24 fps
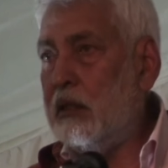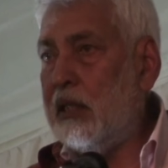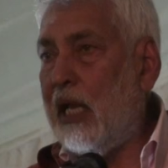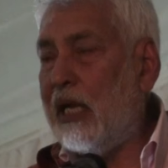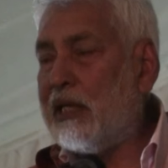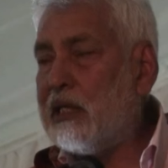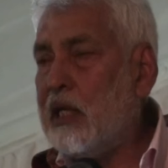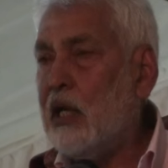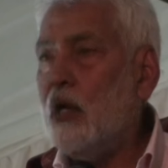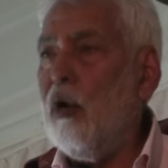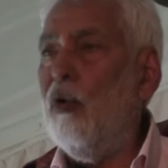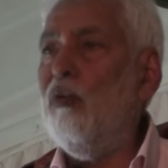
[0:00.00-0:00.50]

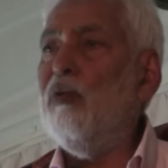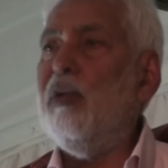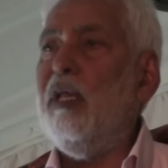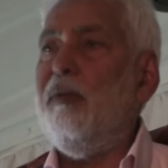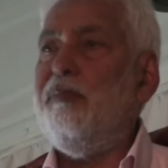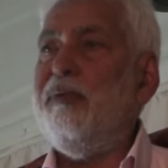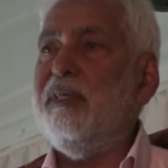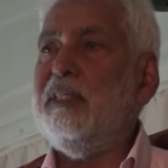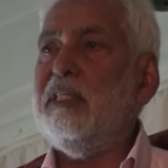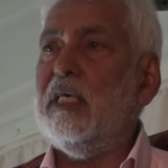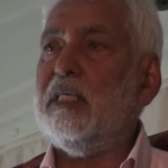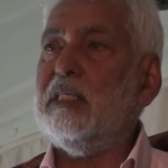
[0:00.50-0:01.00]
that can only
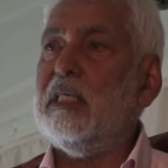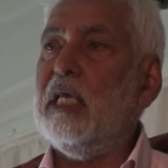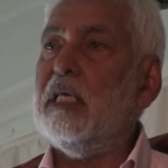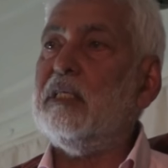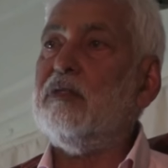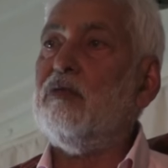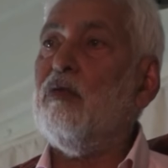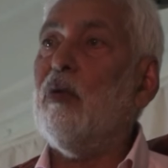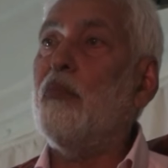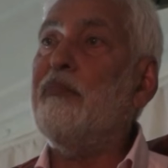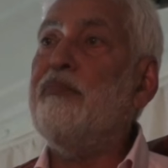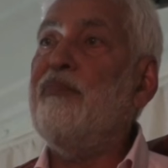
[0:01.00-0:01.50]
be
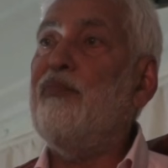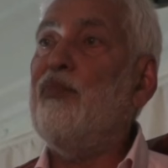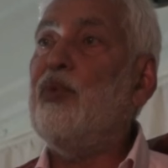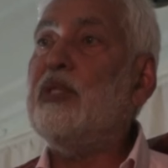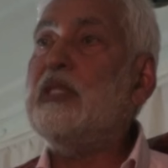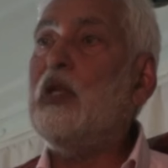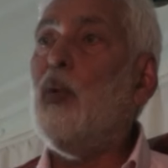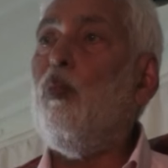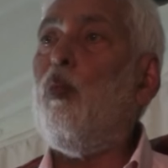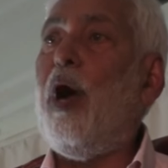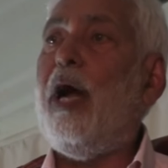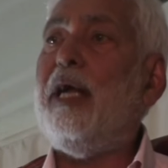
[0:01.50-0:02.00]
successful with
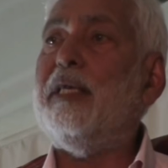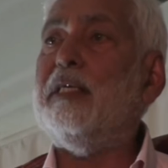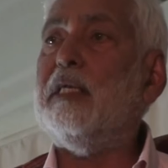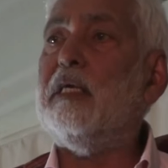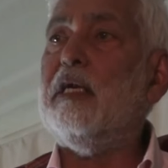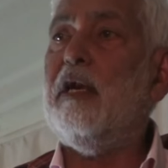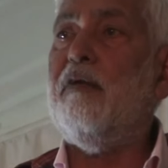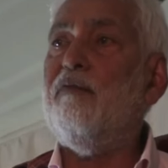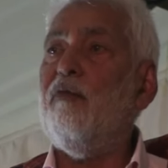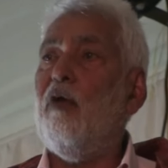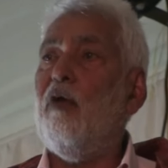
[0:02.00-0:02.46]
the wider